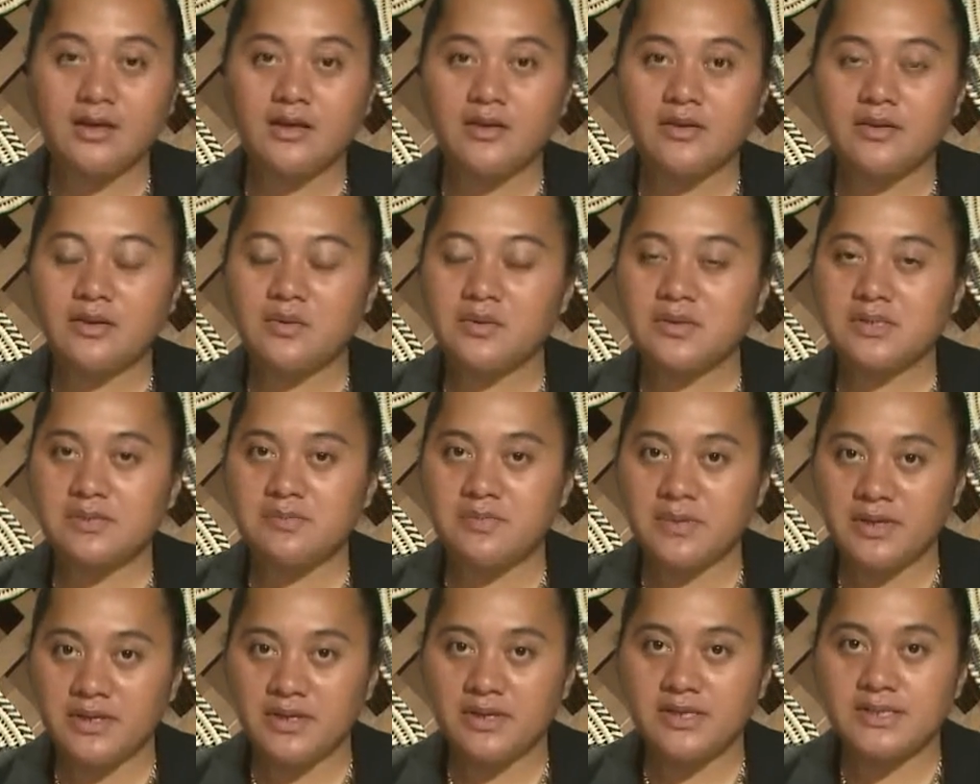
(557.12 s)
There was a
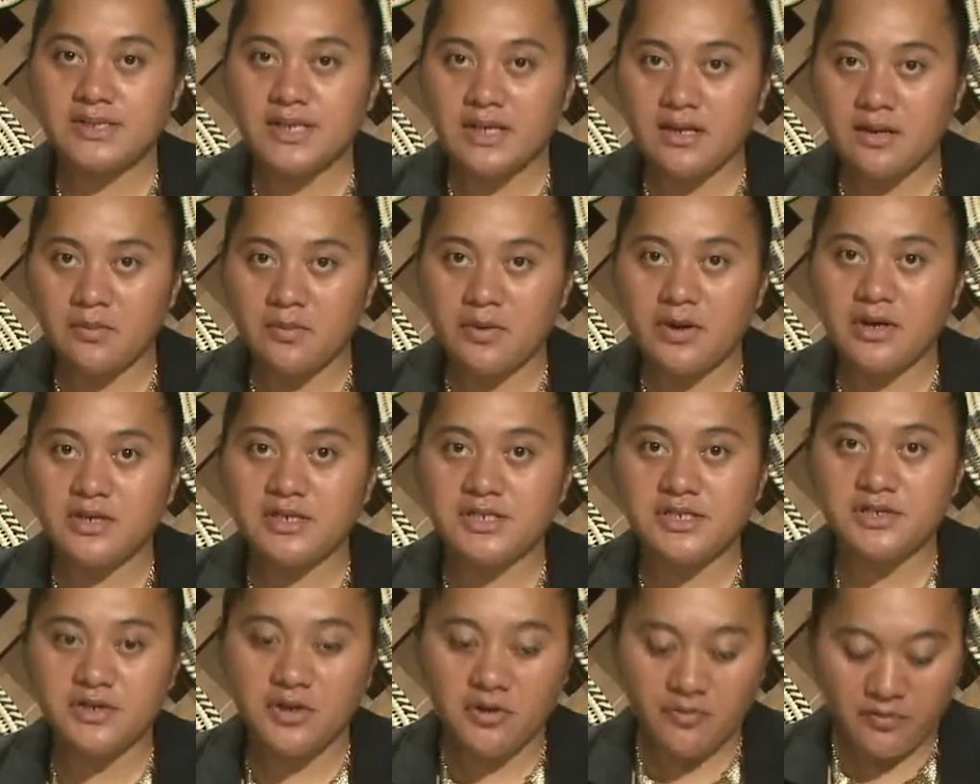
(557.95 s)
big
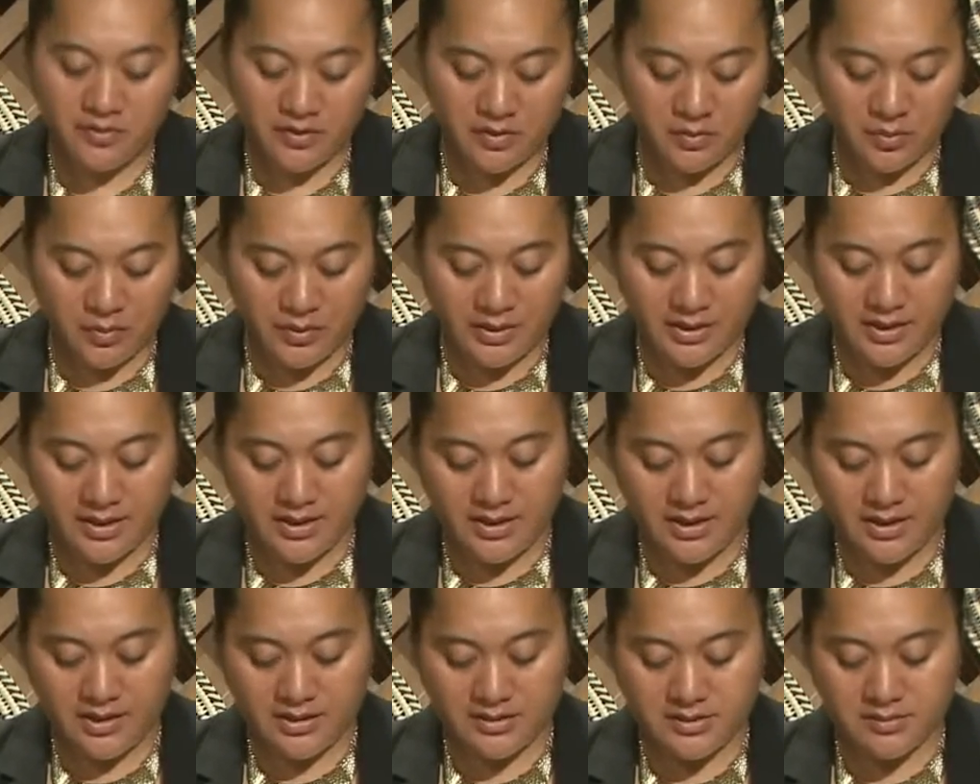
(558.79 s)
celebration over the
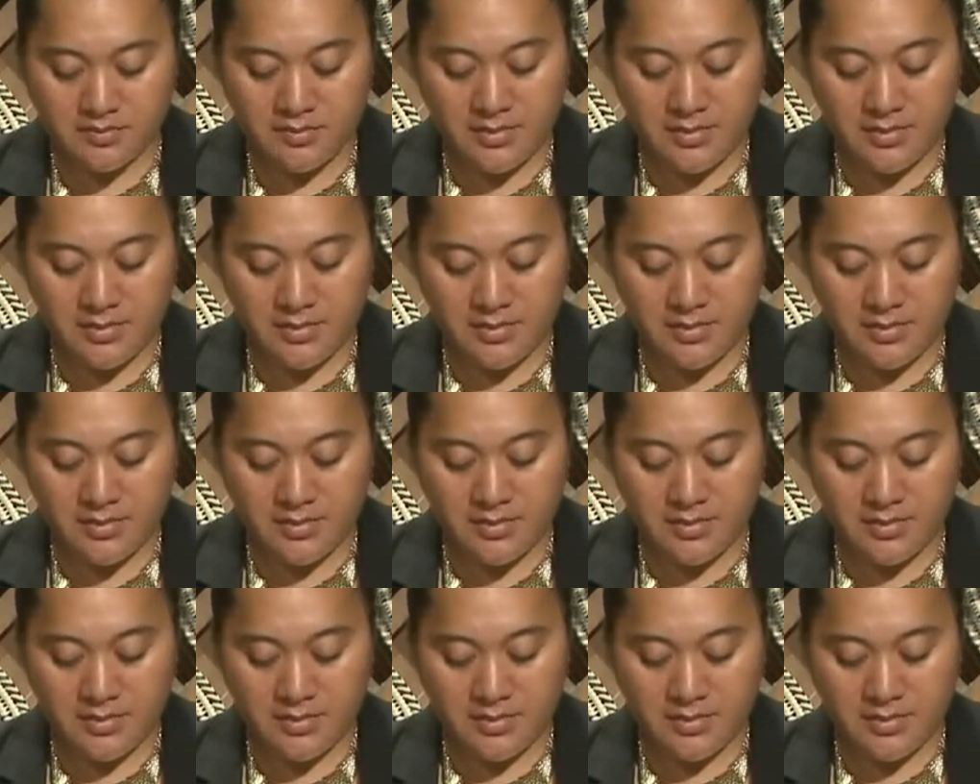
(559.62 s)
weekend,